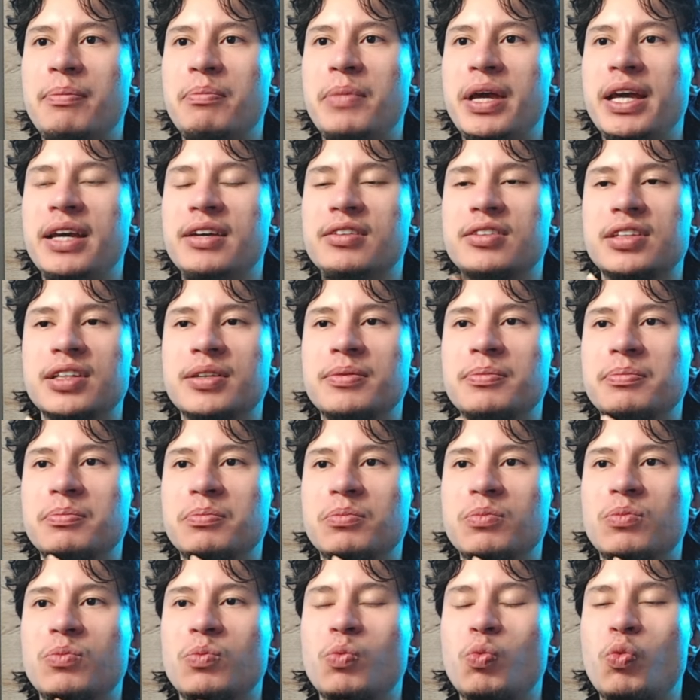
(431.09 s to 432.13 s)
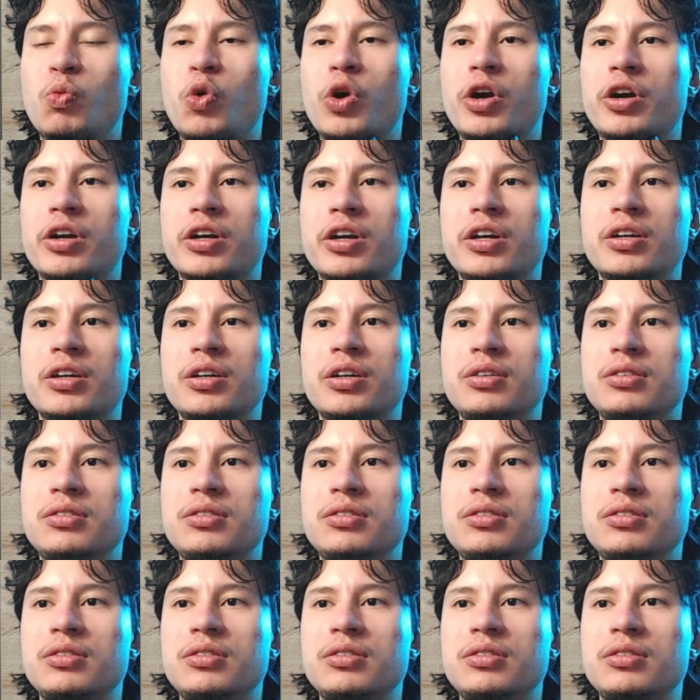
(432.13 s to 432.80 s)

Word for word: make them work